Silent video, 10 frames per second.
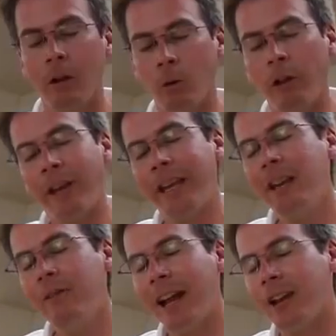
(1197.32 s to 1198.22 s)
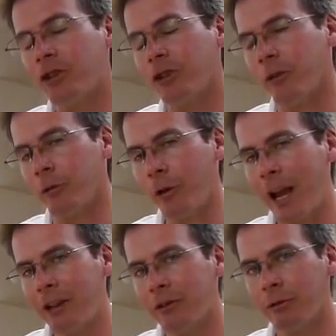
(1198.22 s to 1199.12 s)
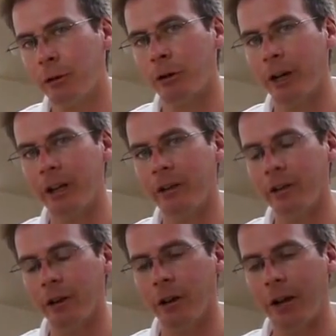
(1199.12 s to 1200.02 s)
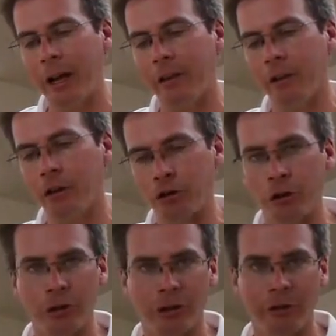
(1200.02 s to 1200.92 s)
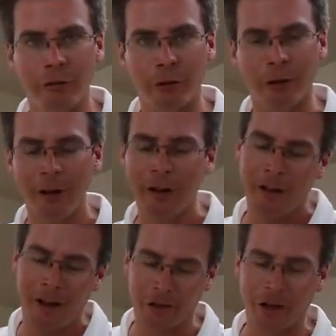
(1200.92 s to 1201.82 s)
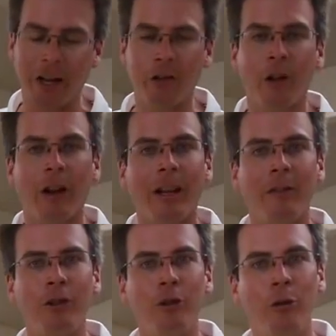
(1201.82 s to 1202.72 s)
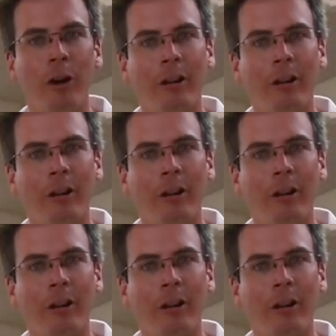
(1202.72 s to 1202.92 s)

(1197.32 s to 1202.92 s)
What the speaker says: One of the key advantages of the raised flooring in the JEANNEAU 64, besides giving you